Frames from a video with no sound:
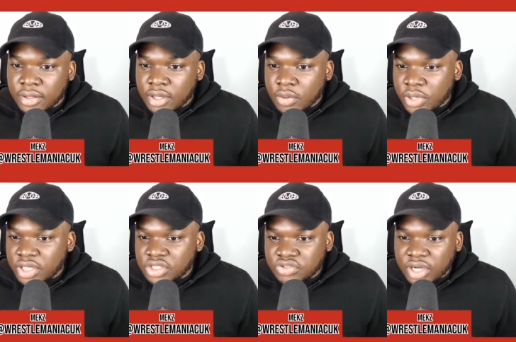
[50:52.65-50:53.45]
When
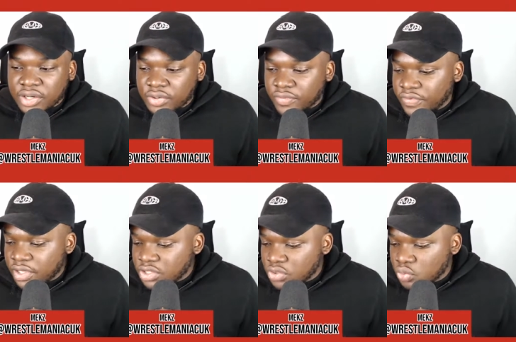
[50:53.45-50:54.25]
is Dragunov
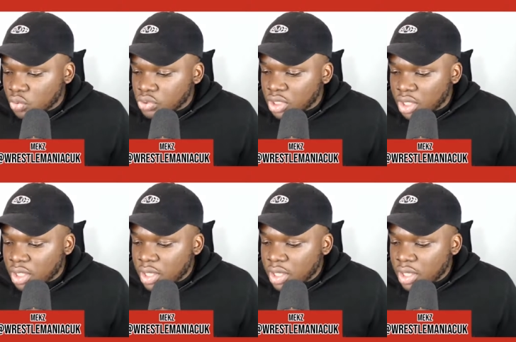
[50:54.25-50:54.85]
versus Walter?